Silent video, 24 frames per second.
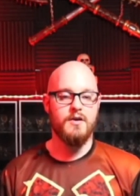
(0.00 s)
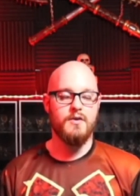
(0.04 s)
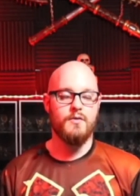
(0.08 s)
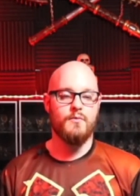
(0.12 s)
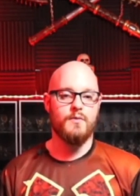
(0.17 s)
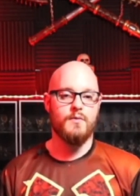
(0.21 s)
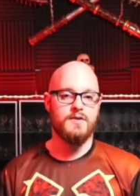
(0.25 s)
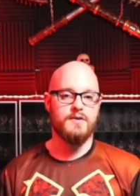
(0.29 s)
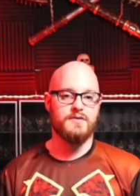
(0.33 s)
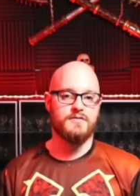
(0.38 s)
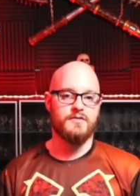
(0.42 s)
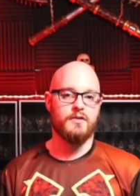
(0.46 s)

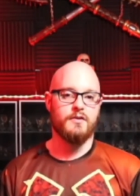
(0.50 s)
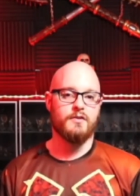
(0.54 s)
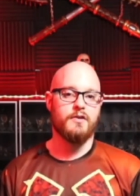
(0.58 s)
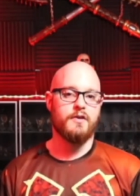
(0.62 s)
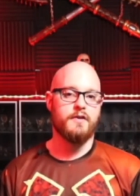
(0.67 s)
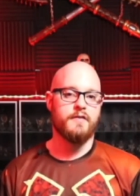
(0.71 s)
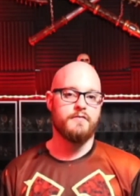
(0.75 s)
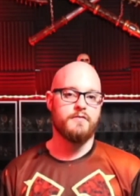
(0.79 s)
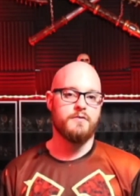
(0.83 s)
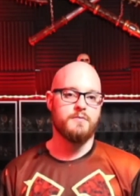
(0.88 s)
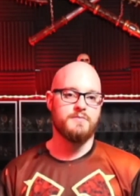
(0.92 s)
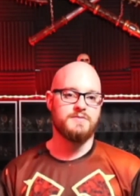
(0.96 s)
Whereas a
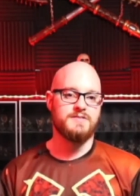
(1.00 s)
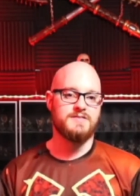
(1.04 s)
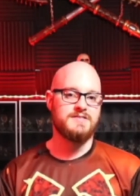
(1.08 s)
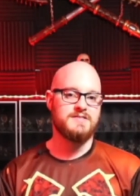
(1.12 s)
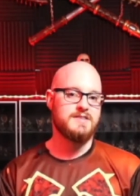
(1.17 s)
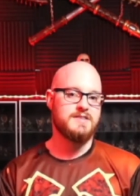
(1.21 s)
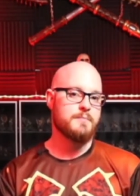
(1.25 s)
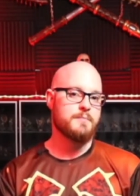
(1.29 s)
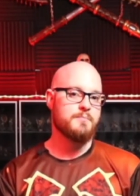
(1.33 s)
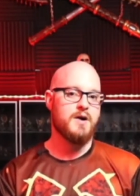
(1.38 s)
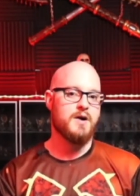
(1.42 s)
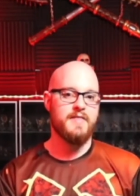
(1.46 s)
lot of them
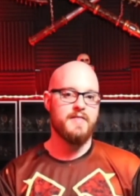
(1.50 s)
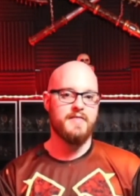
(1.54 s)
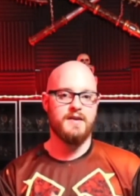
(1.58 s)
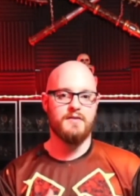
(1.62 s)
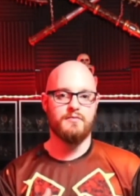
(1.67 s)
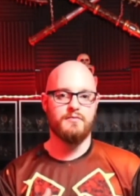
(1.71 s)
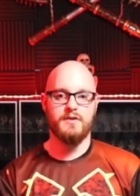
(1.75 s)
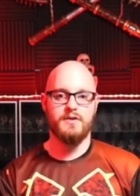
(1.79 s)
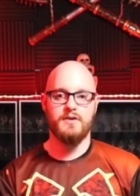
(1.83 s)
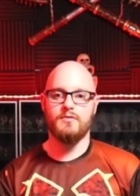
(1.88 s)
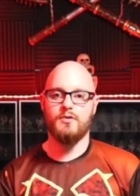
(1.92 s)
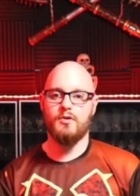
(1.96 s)
stick by their
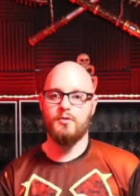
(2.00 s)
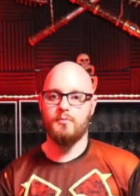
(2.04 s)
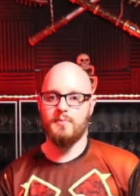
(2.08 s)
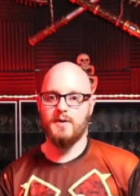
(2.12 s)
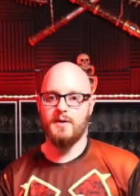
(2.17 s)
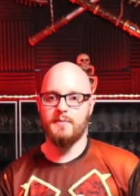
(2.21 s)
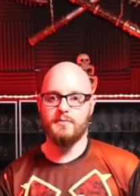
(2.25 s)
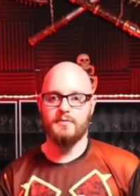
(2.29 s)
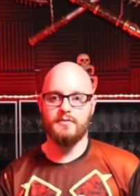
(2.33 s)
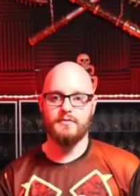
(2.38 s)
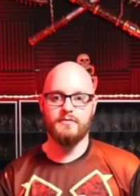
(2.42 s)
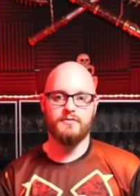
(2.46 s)
reroll
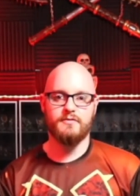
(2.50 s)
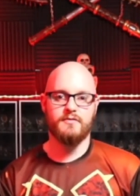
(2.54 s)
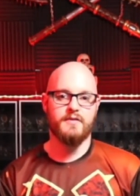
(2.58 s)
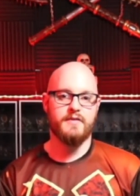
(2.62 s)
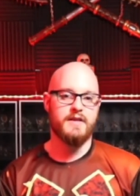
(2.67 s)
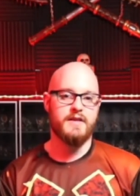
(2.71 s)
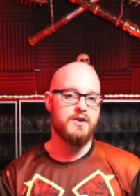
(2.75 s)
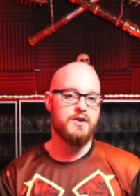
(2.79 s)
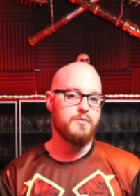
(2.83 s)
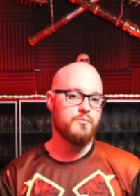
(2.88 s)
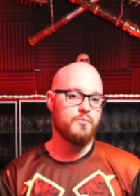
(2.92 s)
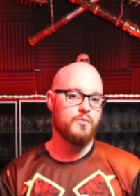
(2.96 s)
bubbles, so
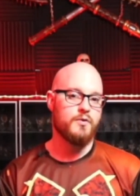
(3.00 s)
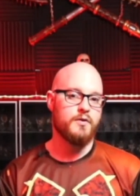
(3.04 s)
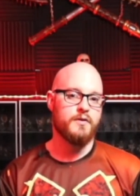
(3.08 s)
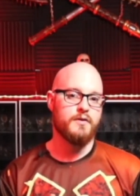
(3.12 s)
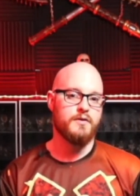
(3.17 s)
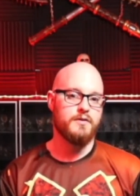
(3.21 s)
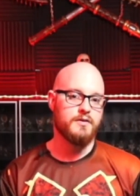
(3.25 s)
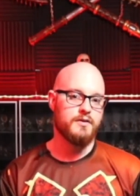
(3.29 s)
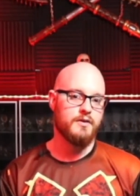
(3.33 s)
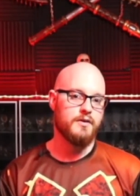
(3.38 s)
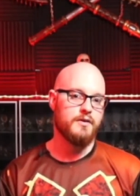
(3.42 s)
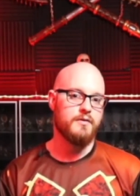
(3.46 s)
they don't want
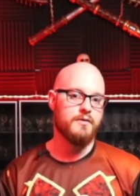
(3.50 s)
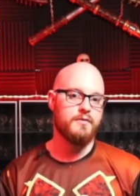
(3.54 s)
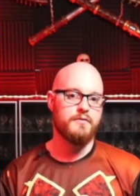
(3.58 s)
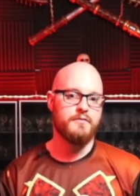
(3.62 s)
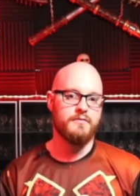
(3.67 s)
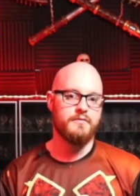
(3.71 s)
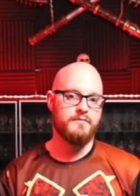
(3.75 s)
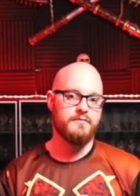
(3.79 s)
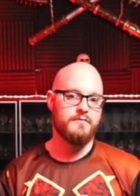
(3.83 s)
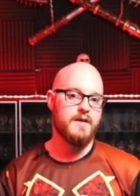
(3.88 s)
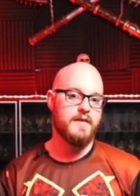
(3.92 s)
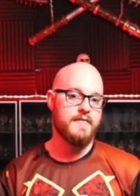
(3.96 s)
to,
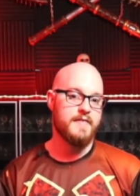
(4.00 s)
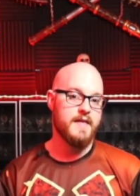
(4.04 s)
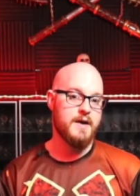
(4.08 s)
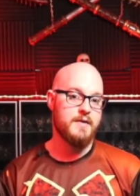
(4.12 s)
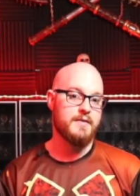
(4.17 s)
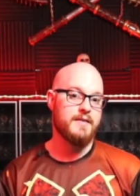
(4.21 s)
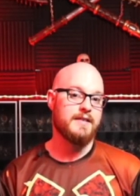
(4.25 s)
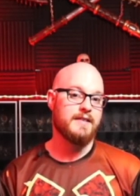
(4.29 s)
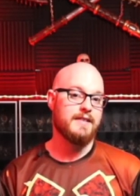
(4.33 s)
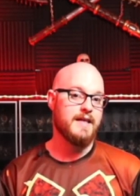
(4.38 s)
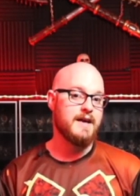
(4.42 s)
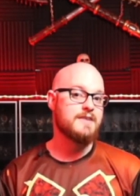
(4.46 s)
and
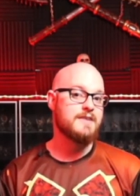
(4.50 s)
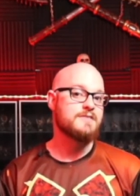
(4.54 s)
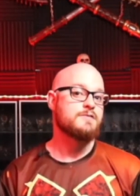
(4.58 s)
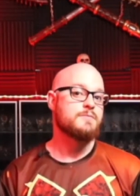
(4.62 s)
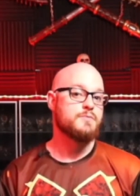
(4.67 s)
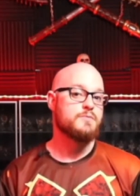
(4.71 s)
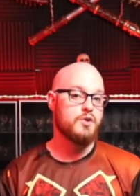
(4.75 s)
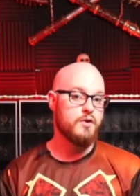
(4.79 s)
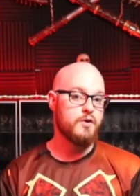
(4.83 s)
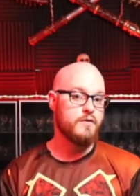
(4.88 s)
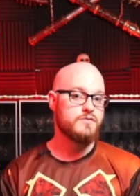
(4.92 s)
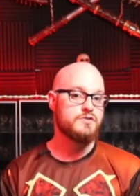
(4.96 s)
that allows them
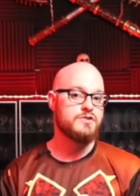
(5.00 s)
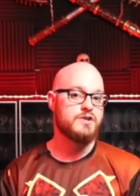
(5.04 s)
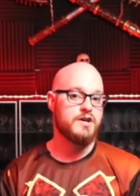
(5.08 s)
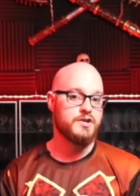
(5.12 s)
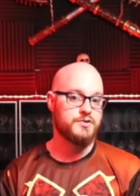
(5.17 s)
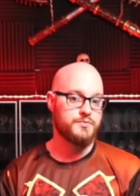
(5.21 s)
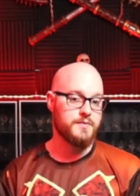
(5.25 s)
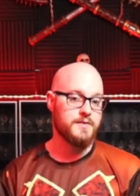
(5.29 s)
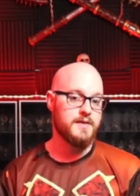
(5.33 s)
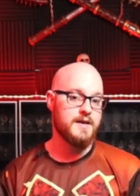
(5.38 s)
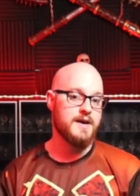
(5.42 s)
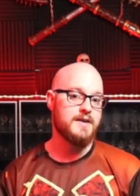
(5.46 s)
to
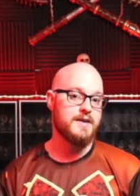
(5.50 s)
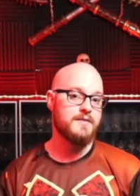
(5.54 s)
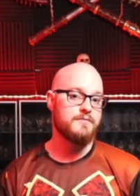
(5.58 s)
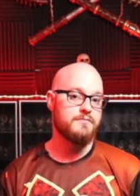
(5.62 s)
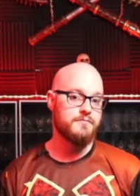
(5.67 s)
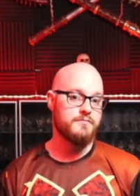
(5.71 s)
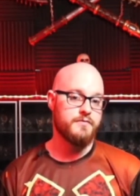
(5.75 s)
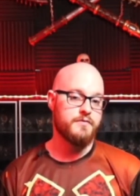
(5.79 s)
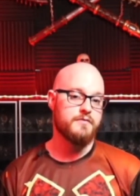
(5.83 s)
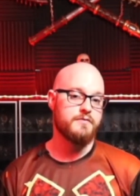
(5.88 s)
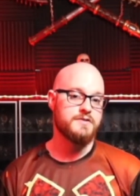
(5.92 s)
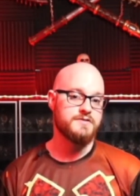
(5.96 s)
overcharge without
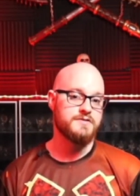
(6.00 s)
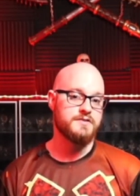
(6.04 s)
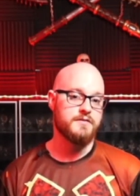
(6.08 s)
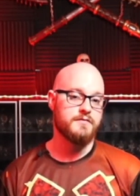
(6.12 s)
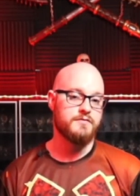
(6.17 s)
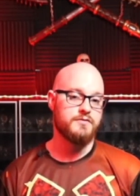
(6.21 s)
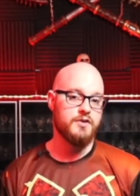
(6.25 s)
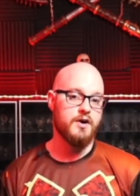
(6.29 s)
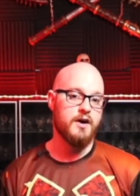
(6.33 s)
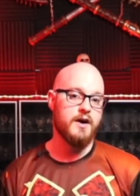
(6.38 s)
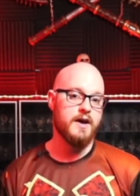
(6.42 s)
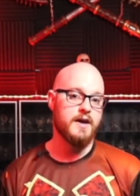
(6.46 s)
the risk
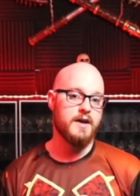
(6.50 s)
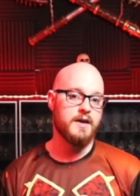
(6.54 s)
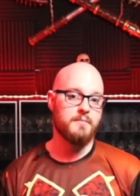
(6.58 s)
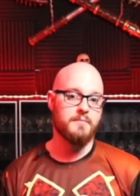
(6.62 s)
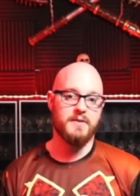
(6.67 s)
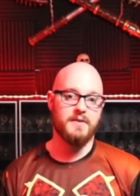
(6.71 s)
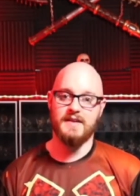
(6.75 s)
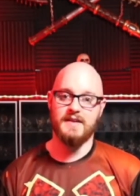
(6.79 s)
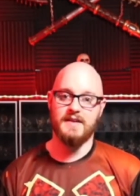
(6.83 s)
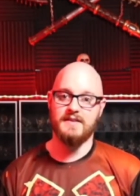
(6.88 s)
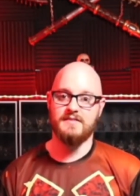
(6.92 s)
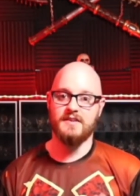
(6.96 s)
of dying.
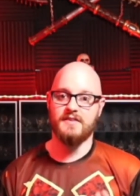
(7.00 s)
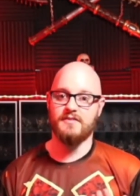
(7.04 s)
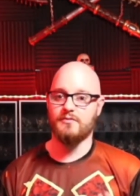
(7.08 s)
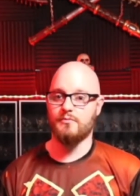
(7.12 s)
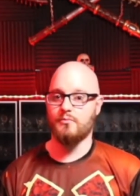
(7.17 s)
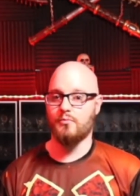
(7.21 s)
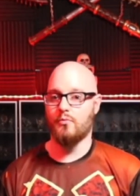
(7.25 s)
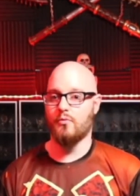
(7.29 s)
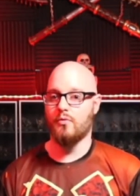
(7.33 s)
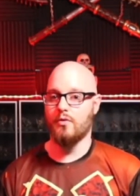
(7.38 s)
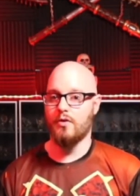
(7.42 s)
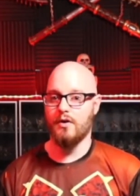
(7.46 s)
But that
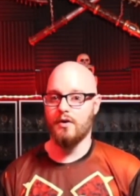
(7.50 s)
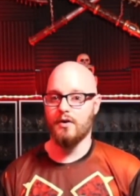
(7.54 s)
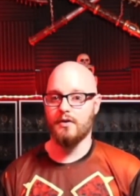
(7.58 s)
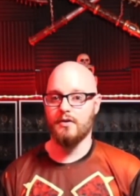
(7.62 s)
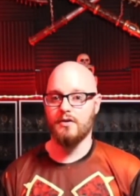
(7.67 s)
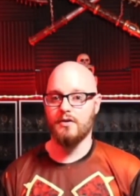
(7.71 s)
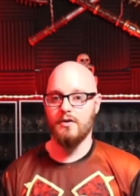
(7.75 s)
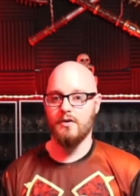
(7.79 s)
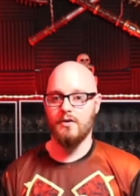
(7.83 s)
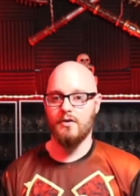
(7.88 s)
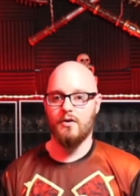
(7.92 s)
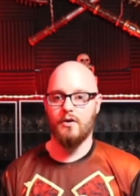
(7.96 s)
doesn't work
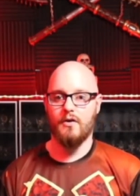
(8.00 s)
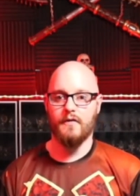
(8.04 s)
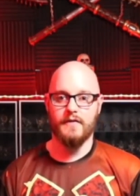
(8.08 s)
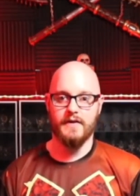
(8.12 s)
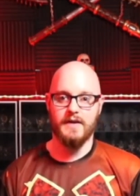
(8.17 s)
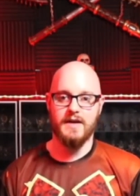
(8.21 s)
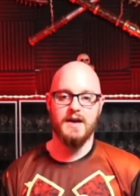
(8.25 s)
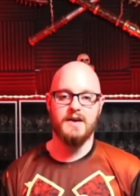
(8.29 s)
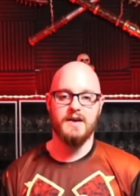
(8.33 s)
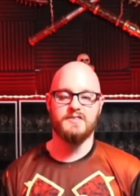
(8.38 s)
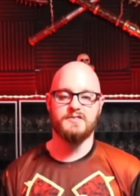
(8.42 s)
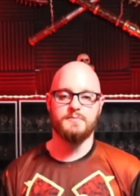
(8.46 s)
on the
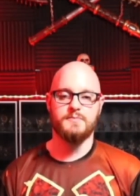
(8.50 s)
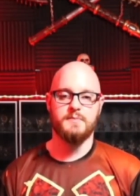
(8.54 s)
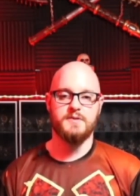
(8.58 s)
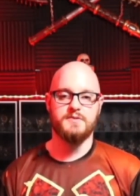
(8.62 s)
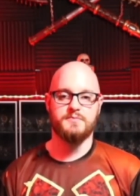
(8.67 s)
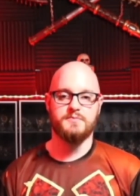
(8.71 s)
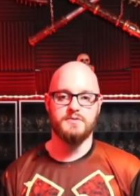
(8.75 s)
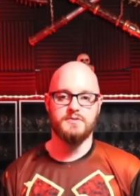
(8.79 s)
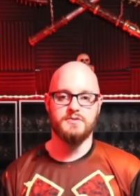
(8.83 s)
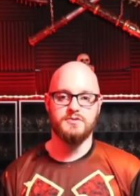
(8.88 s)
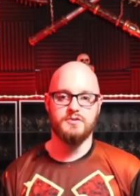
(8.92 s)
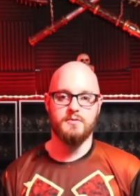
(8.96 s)
Chaos
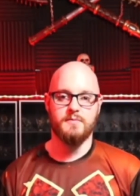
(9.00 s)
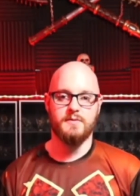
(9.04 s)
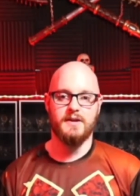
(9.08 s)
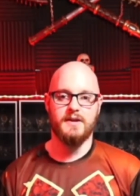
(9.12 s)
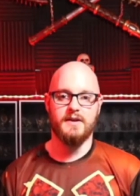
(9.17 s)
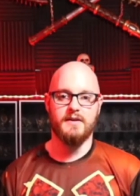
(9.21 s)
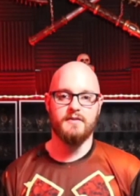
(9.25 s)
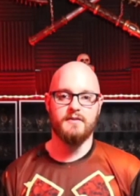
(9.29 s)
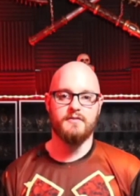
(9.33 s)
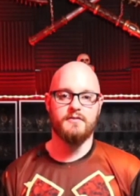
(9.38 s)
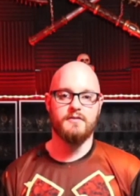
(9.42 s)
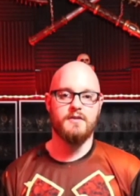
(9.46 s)
Space Marine
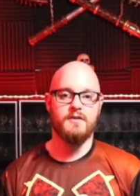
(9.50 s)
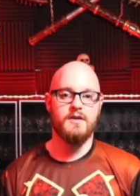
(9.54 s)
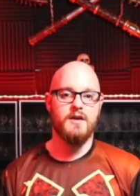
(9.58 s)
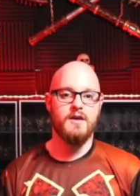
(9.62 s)
Terminators.